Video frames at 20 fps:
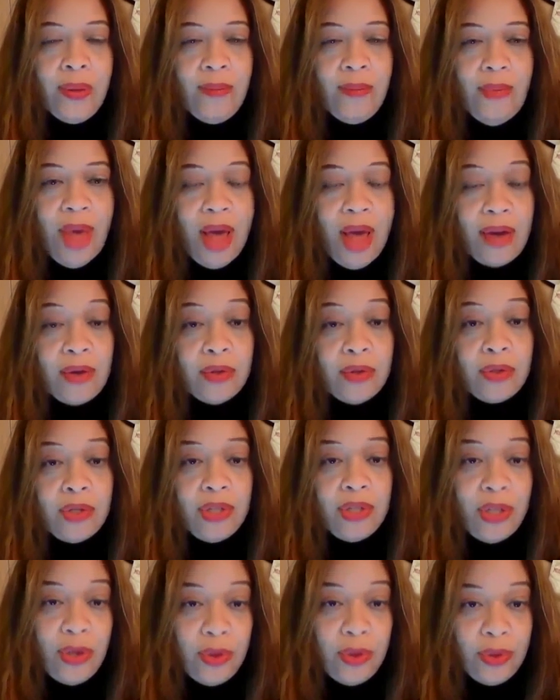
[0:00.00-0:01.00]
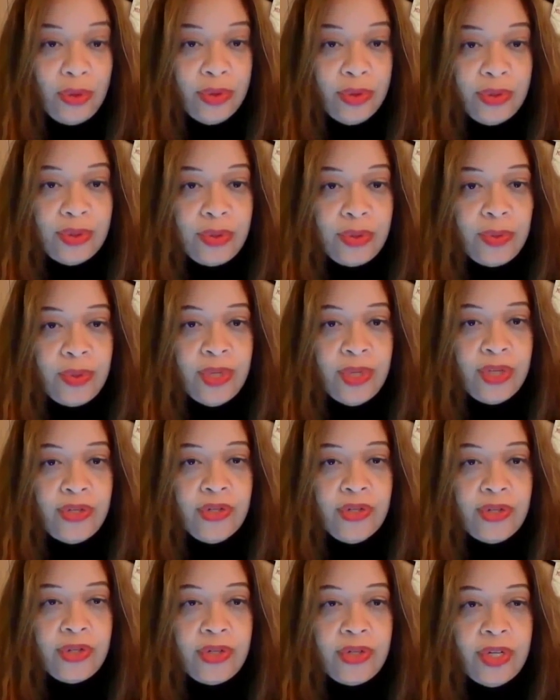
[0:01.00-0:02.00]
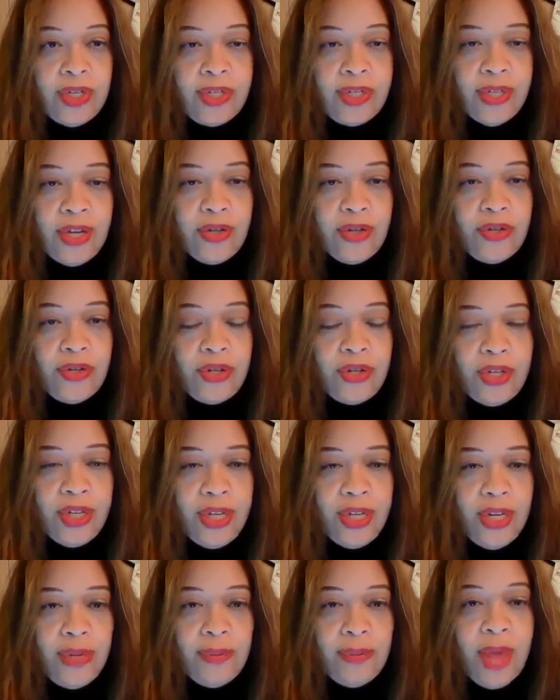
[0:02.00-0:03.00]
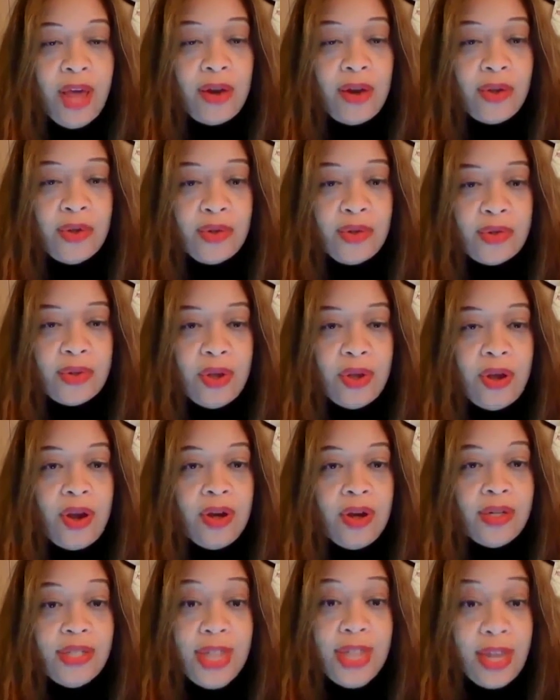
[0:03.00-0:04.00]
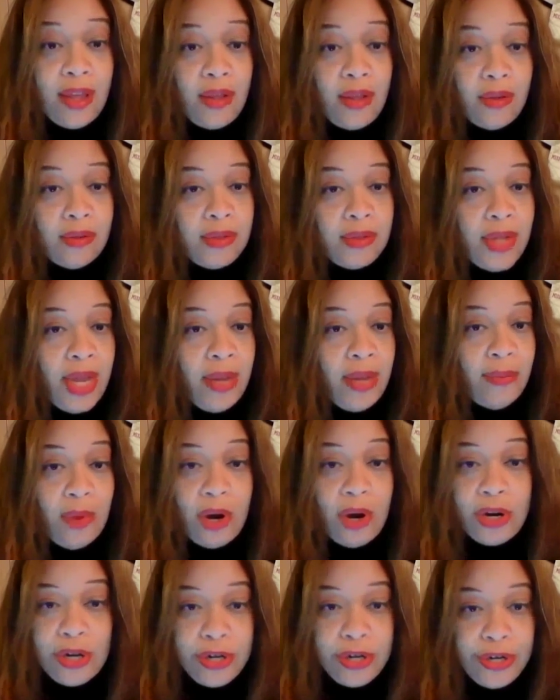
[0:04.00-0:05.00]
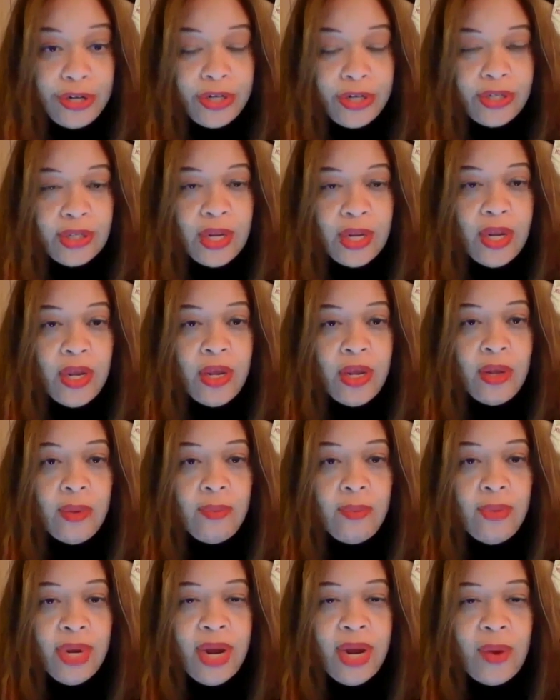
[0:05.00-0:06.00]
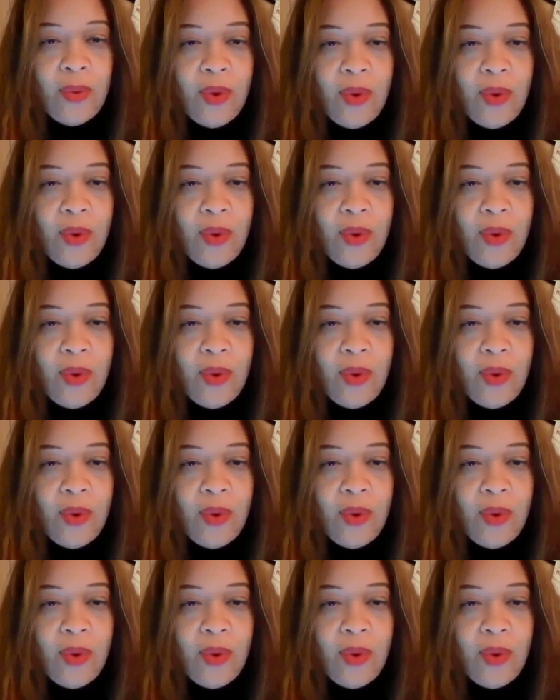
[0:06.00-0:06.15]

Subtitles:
model clothes, which essentially models are sales and marketers, but I